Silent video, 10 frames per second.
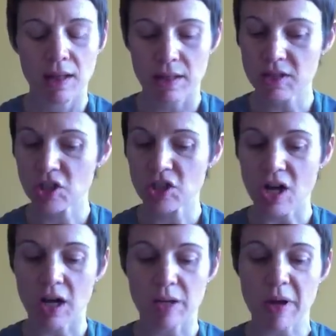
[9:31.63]
"Let's just
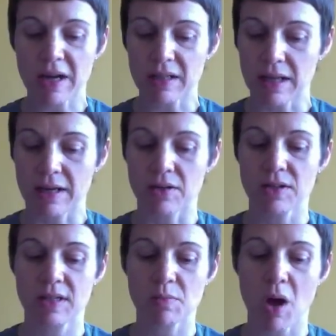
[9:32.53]
talk about it later,"
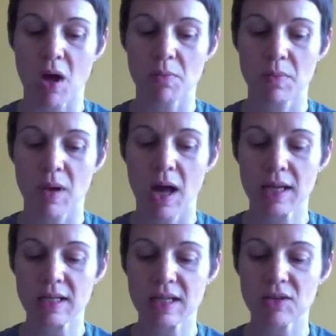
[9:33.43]
said Mom. I
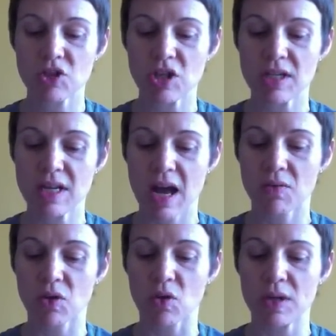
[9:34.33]
could tell she and
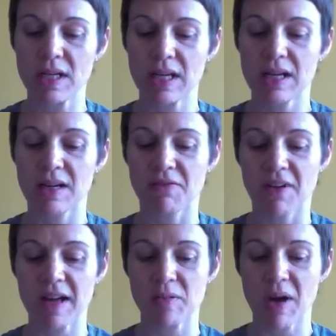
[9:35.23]
Dad were going to get in a
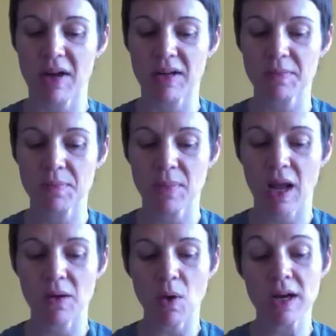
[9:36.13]
fight about it.
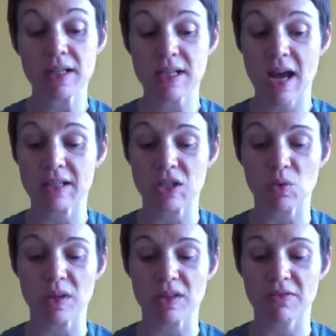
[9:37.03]
I wanted Dad to
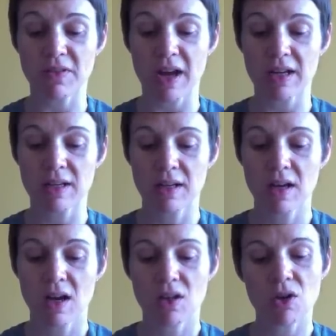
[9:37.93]
win the fight,
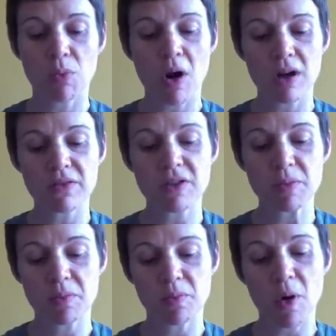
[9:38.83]
though part of
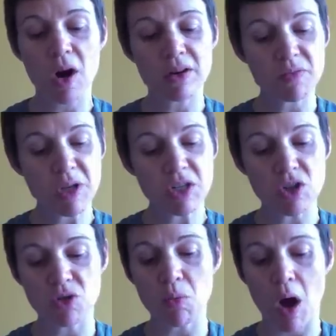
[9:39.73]
me
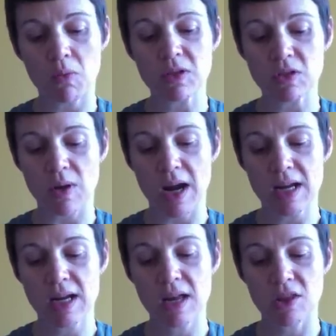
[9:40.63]
knew Mom was
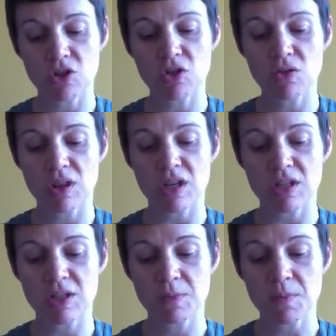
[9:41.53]
right, and the truth
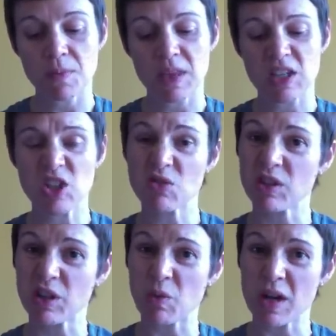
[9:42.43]
is, she
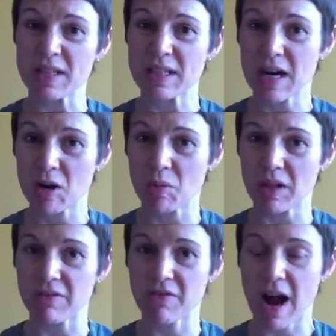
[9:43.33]
really was terrible
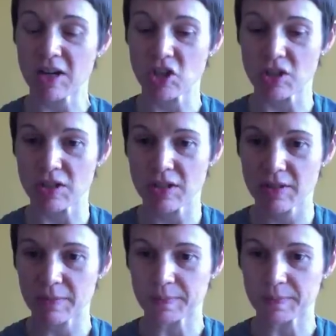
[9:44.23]
at fractions.